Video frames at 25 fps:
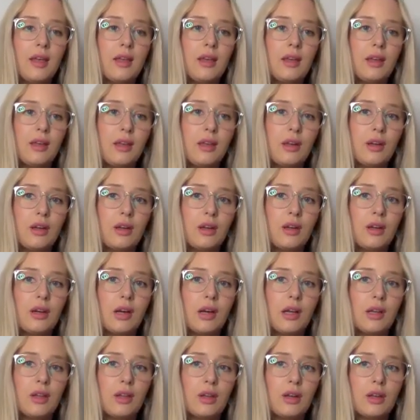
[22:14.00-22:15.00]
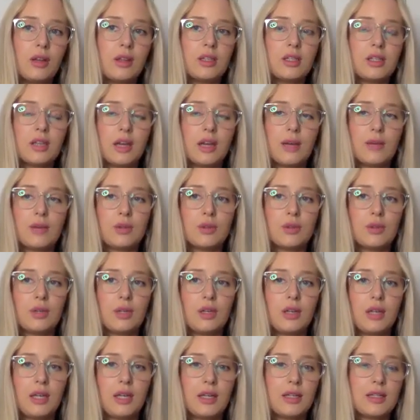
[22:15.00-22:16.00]
you know, a lot of the times all you
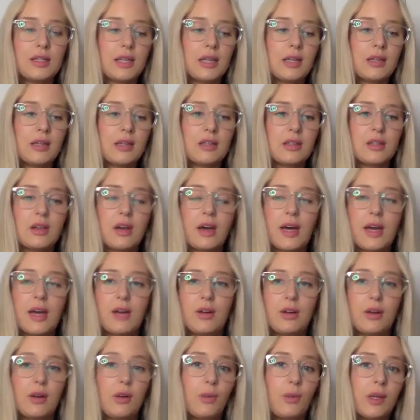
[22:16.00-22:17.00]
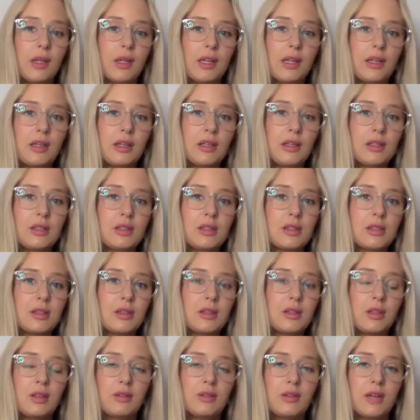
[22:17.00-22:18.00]
need is that desire and a willingness.
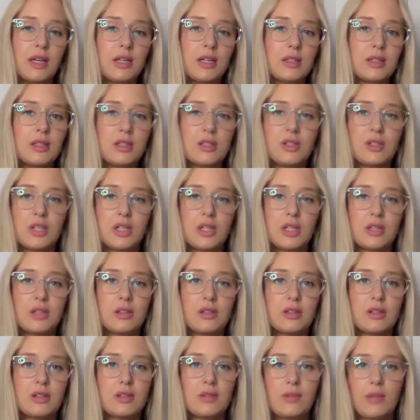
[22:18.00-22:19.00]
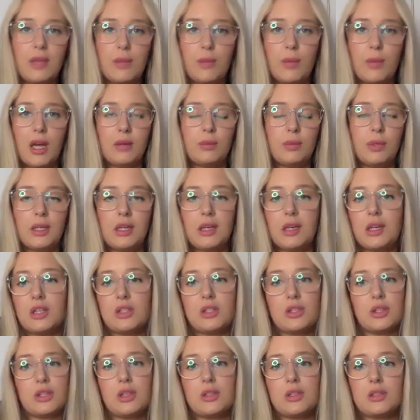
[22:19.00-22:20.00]
The rest is just, in my opinion,
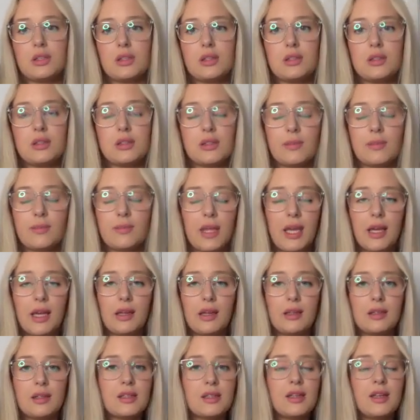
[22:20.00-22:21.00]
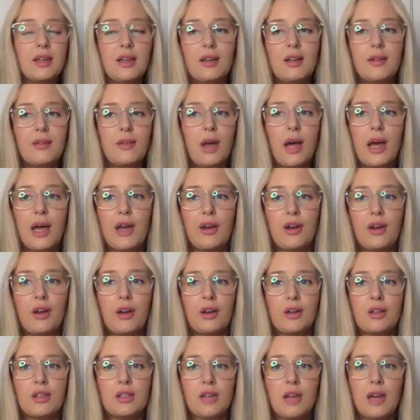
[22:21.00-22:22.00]
excuses. And I
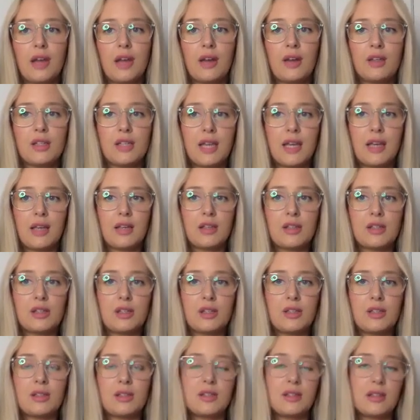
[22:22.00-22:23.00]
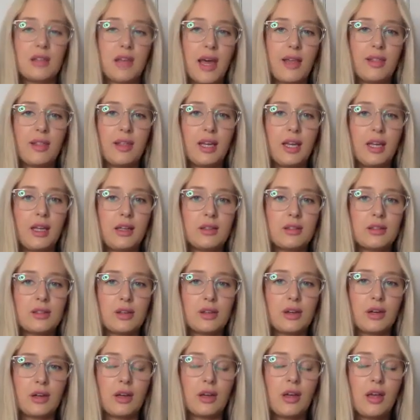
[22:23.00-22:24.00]
don't take excuses lightly.
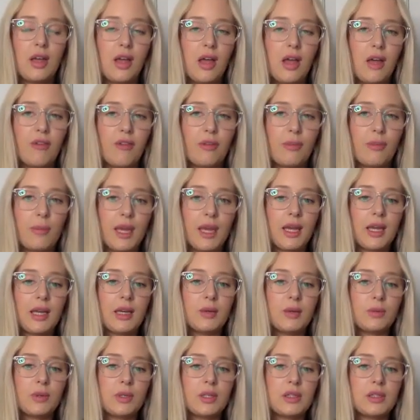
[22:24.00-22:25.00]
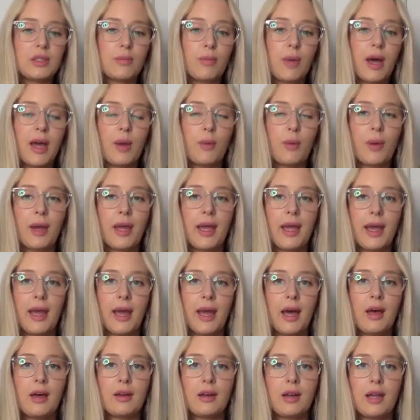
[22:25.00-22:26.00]
So for me, it was my way
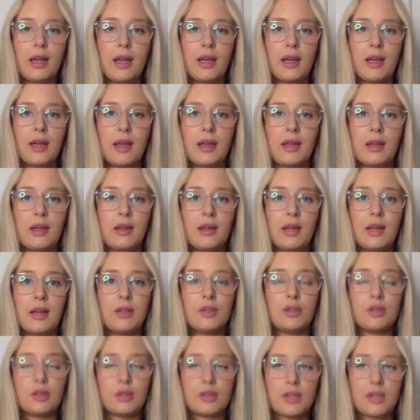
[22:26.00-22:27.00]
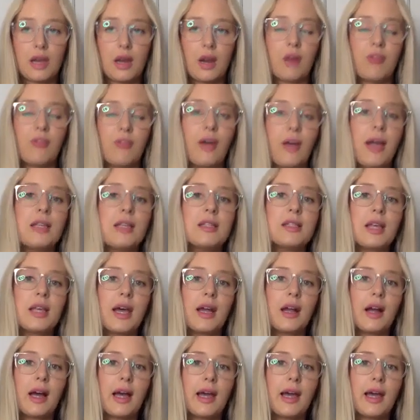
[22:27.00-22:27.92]
out, and it took sacrifice. Like,